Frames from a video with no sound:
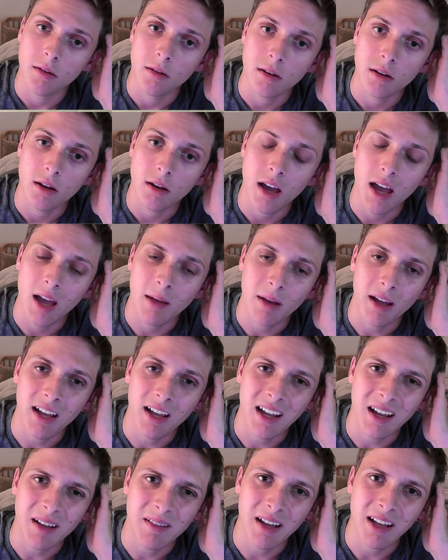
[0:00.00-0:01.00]

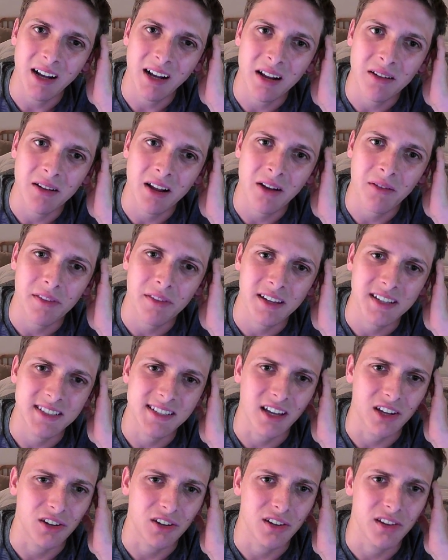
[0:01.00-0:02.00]
I don't think it's
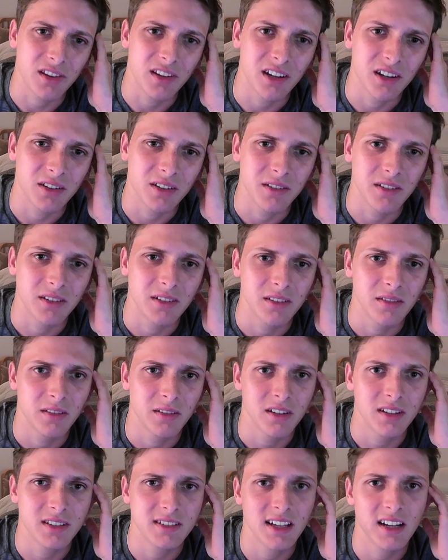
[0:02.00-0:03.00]
that good though,
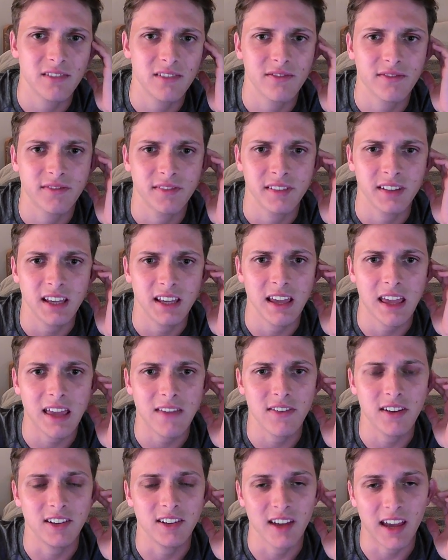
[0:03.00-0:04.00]
because then if
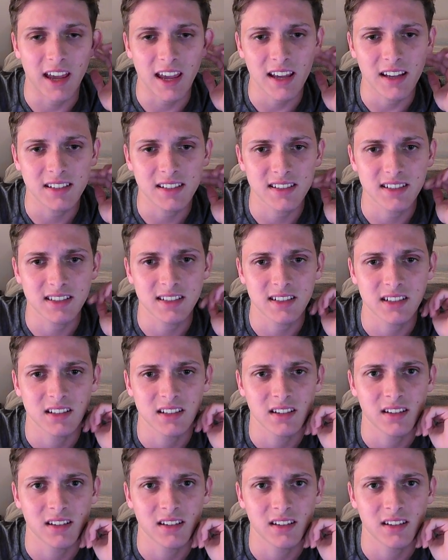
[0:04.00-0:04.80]
he takes,